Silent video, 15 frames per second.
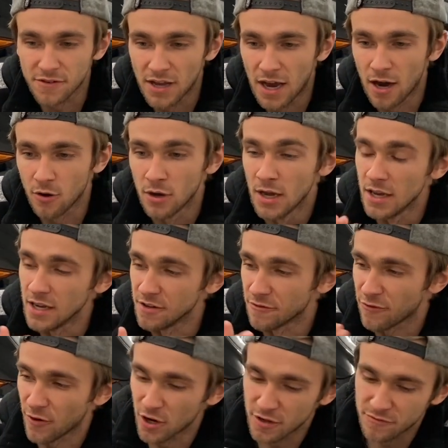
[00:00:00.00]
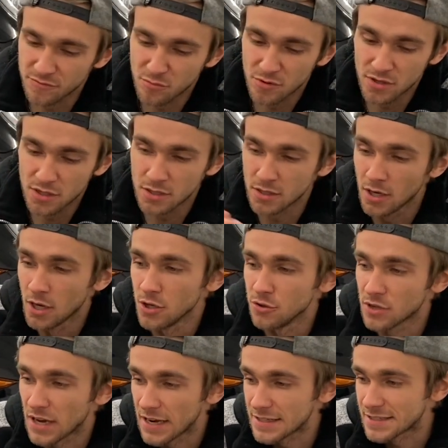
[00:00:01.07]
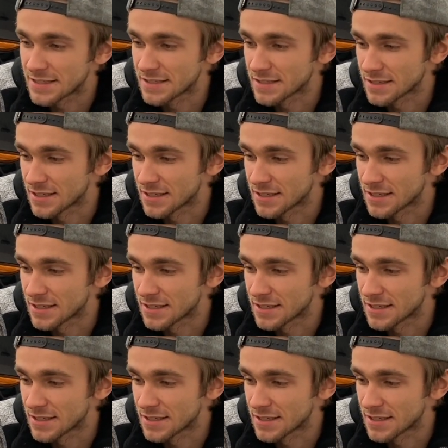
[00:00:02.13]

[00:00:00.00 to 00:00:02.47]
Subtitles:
Now, in front of me, you guys